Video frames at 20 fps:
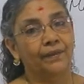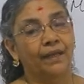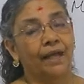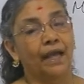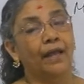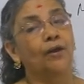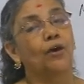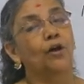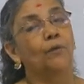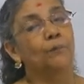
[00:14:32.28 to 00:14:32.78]

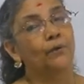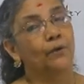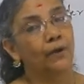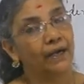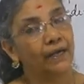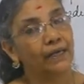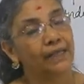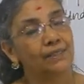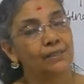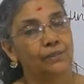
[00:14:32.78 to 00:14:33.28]
I hope you
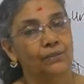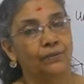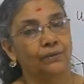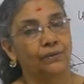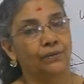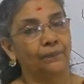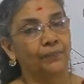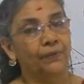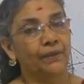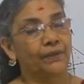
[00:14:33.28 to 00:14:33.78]

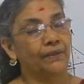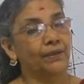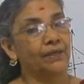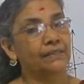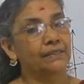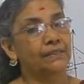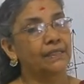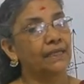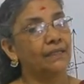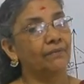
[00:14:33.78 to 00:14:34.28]
understood. You
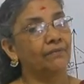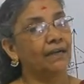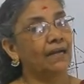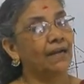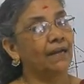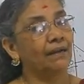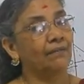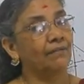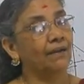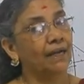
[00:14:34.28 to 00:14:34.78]
have seen what
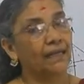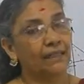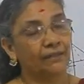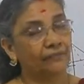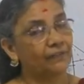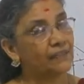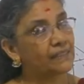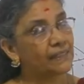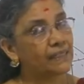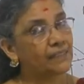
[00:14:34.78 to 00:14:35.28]
are the
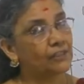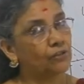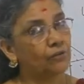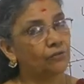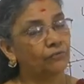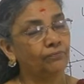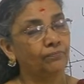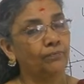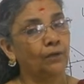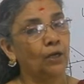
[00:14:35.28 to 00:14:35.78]
features
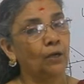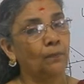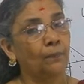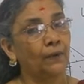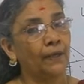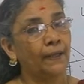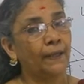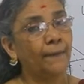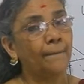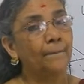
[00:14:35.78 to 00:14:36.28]
of
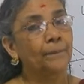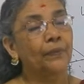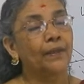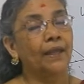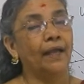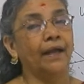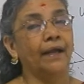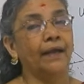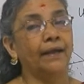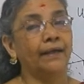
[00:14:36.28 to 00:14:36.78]
monopoly,
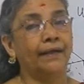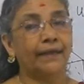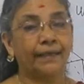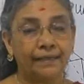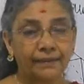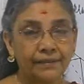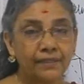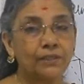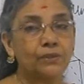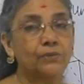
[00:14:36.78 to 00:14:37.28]
and
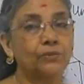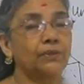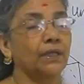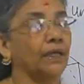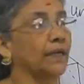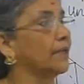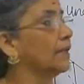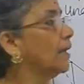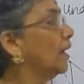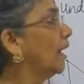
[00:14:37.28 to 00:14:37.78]
connected to
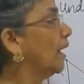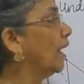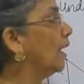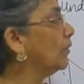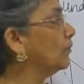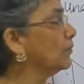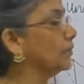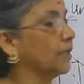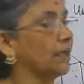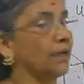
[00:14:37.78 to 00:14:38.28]
that
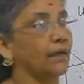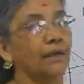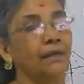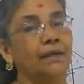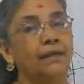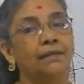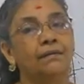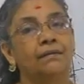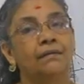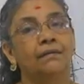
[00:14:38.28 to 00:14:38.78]
how the
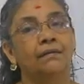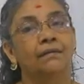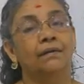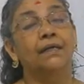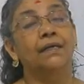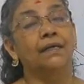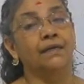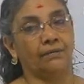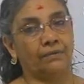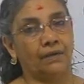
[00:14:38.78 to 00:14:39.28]

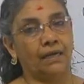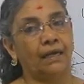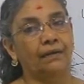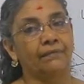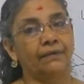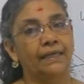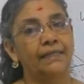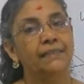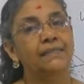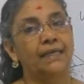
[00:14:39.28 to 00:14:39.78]
curve,
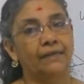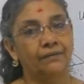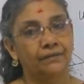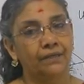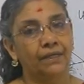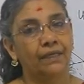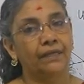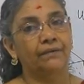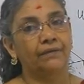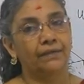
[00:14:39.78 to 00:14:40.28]
average
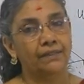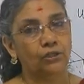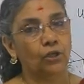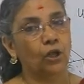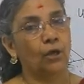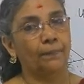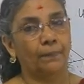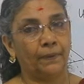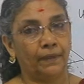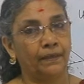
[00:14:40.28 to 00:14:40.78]
revenue curve is
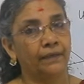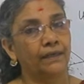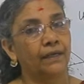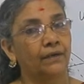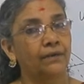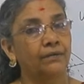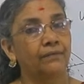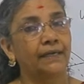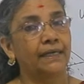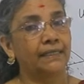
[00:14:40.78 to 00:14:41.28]
sloping
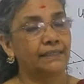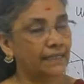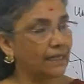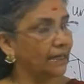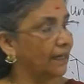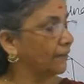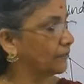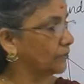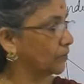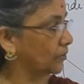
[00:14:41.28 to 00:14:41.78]
downwards from
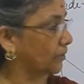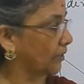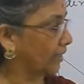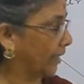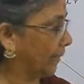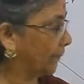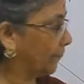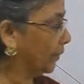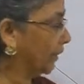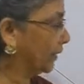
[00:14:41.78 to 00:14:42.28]
left to
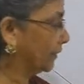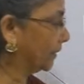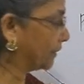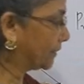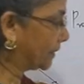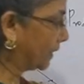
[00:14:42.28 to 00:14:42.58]
right. But